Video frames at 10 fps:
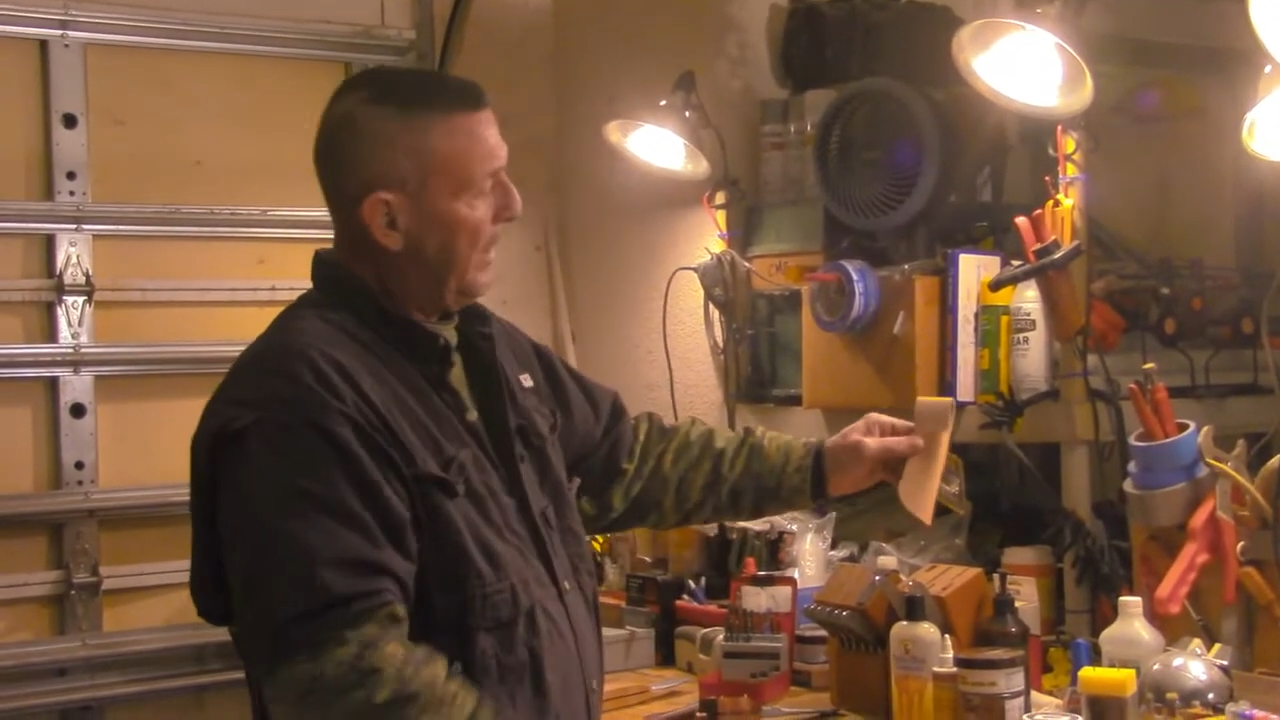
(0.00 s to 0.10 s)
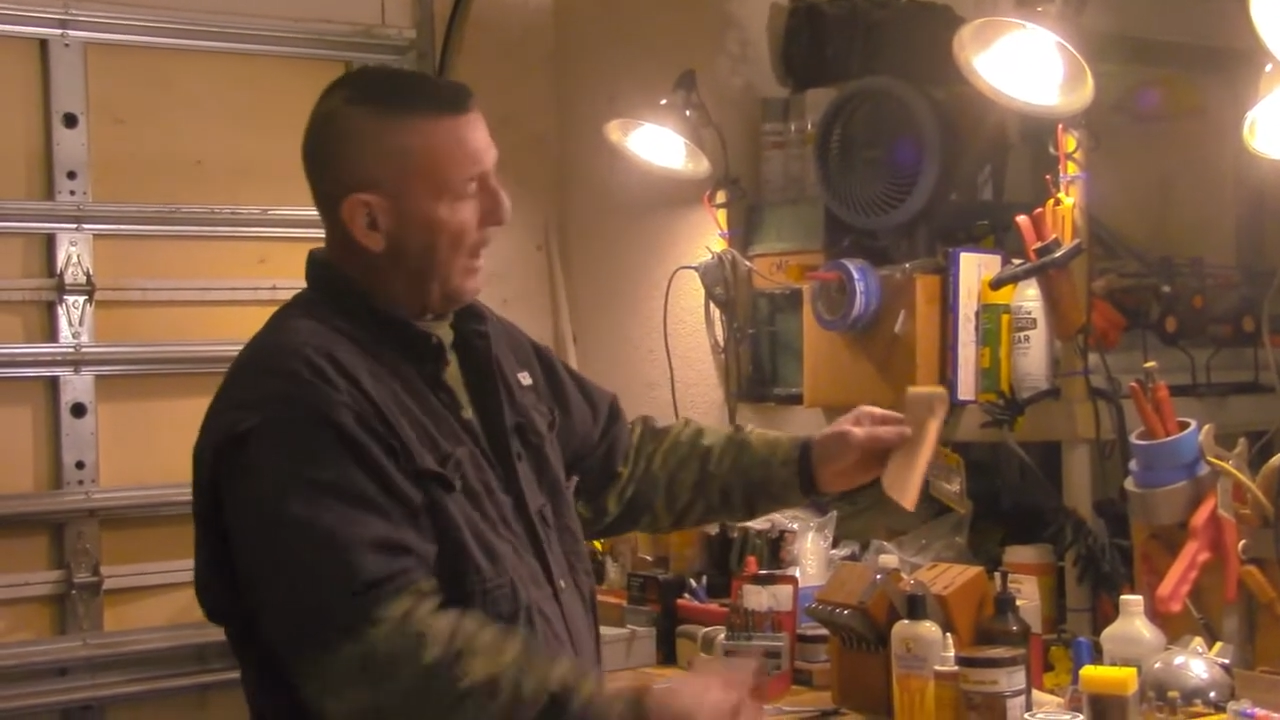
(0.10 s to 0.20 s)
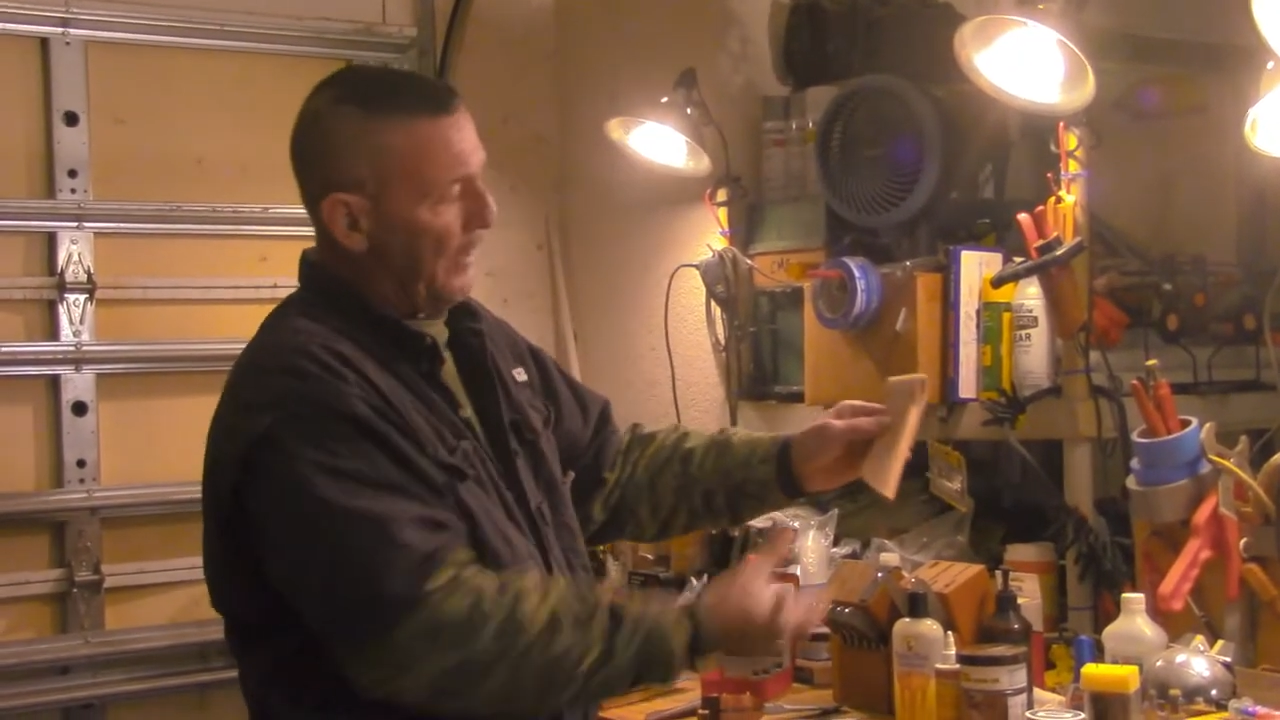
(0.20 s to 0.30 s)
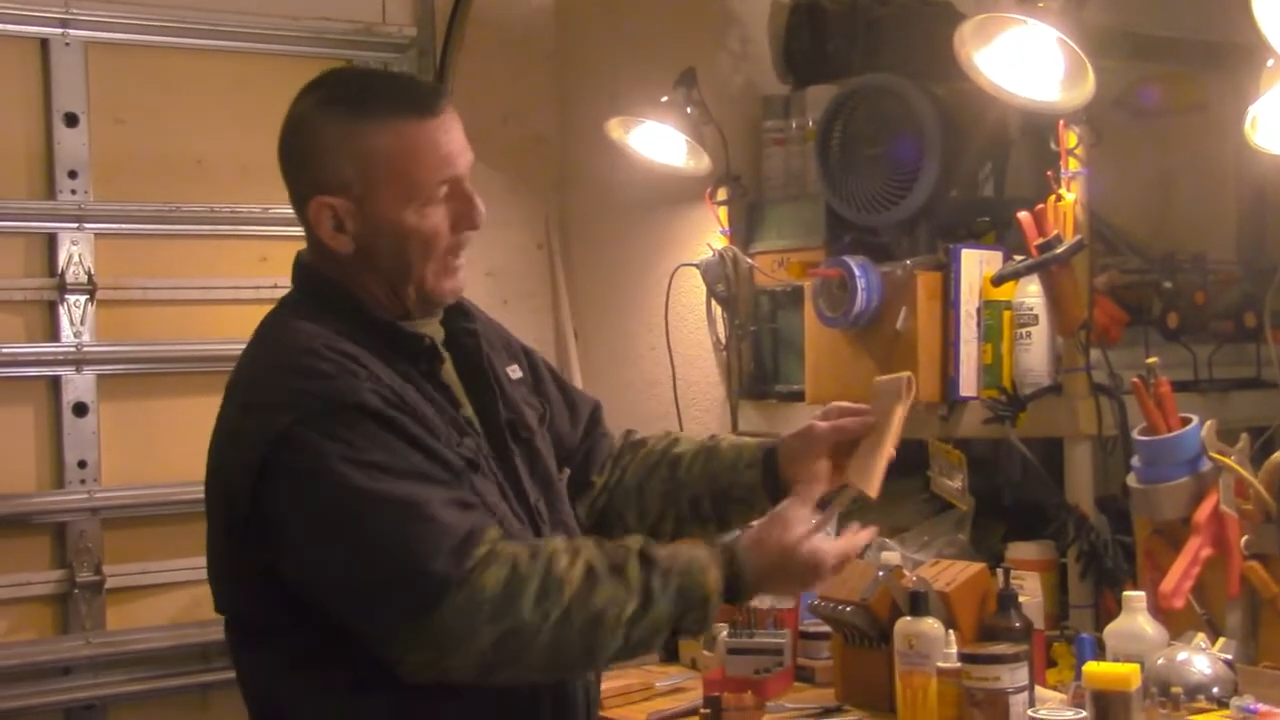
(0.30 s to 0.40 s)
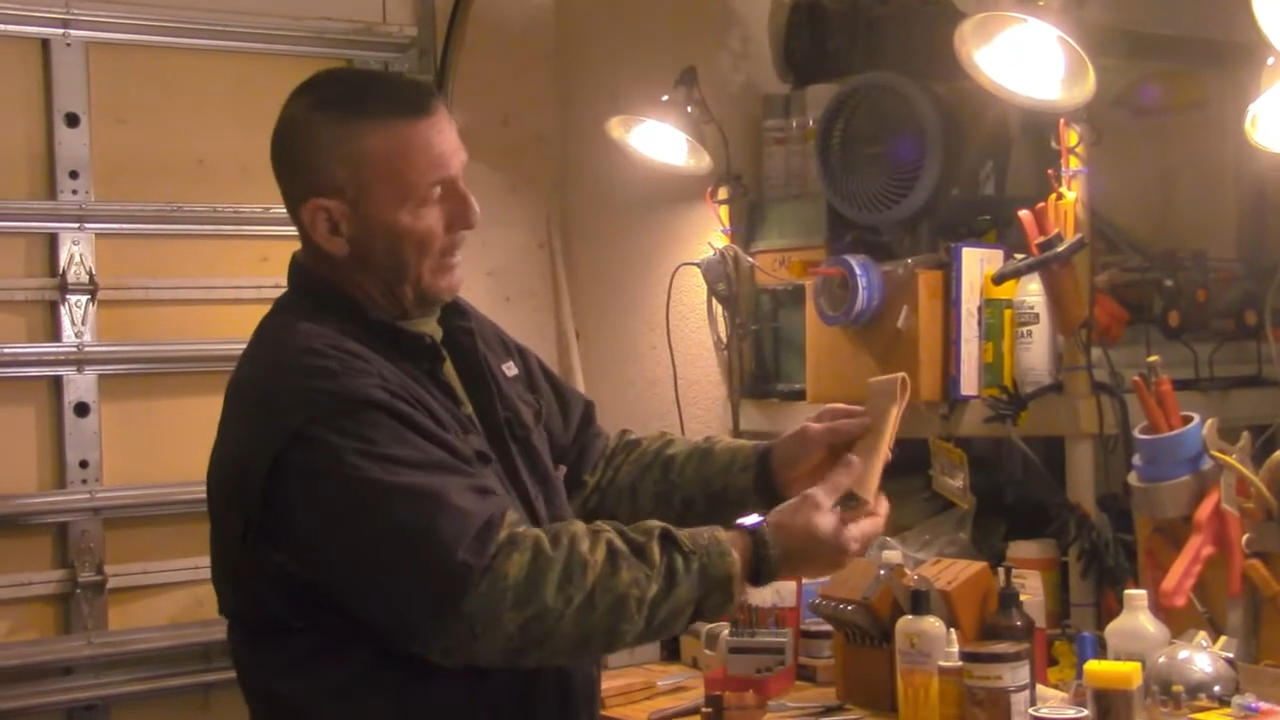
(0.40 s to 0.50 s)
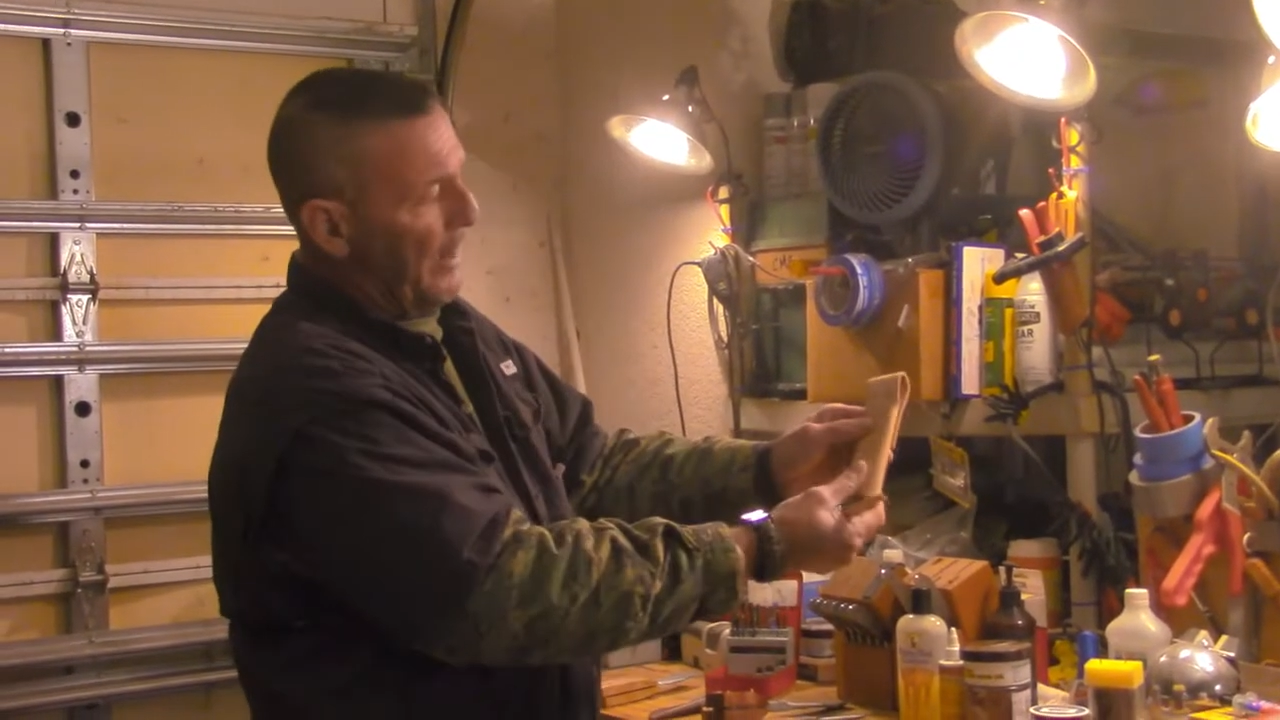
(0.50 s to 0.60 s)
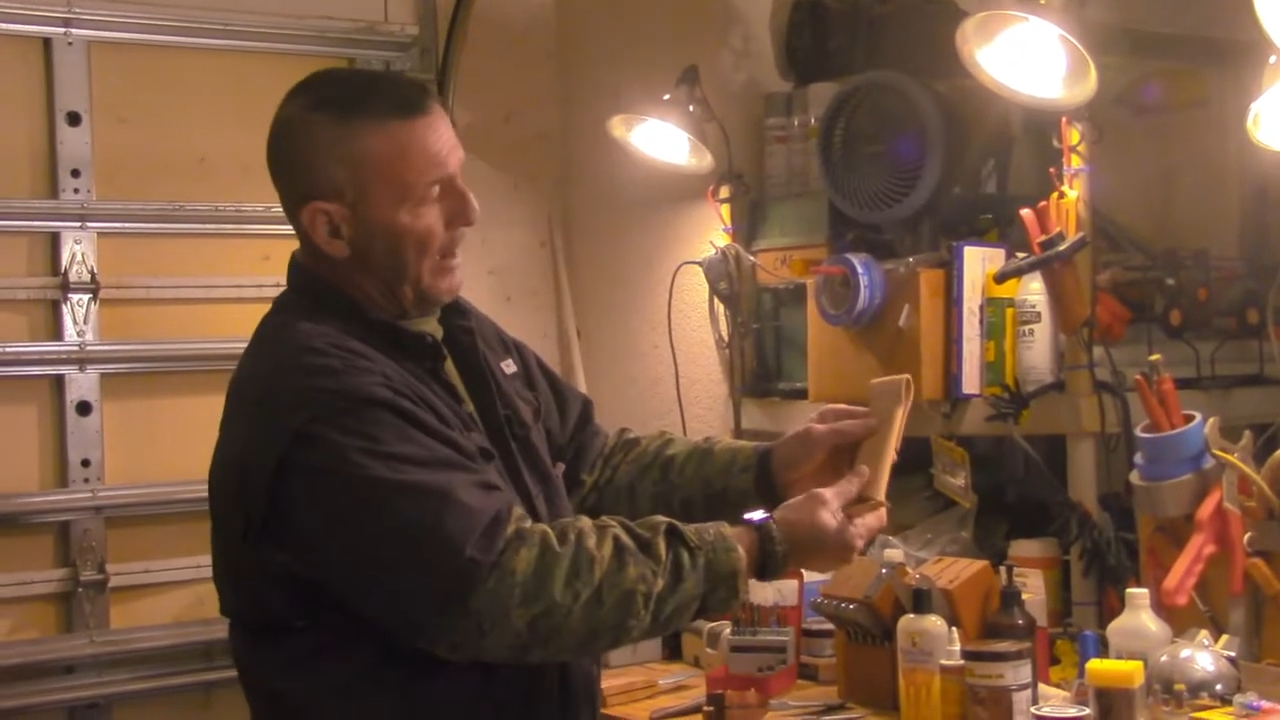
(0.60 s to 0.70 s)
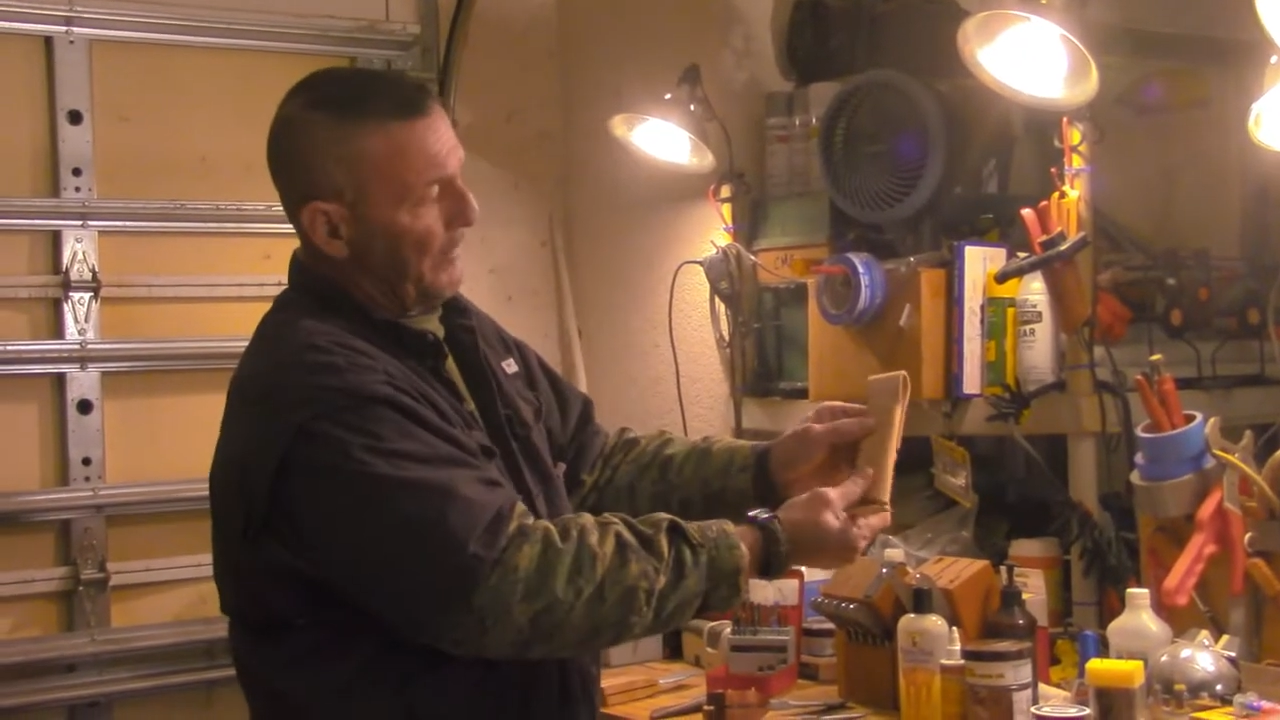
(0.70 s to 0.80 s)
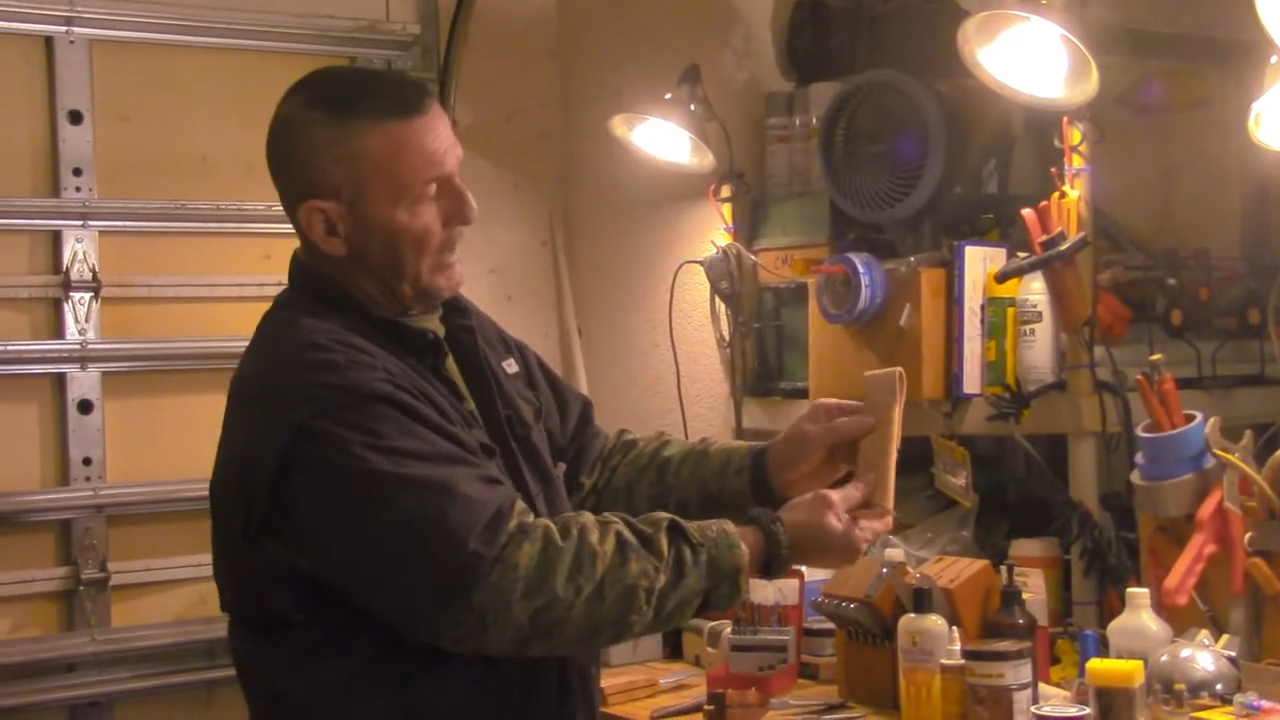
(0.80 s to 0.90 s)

and then you have your